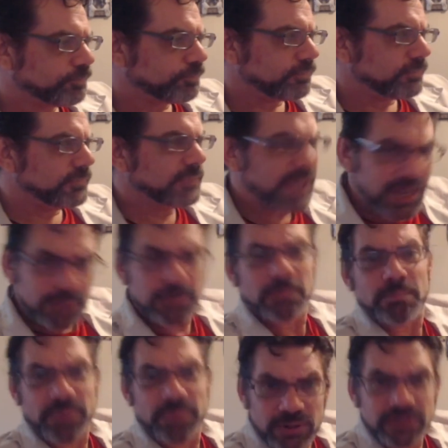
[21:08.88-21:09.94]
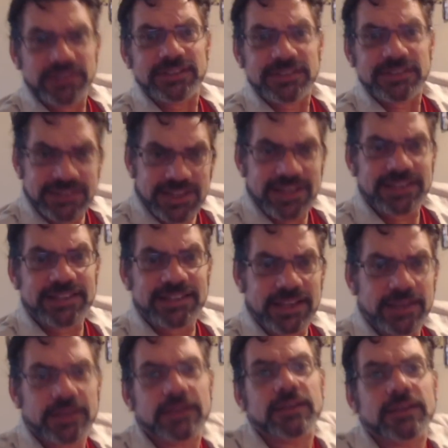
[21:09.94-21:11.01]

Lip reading: that had been building this idea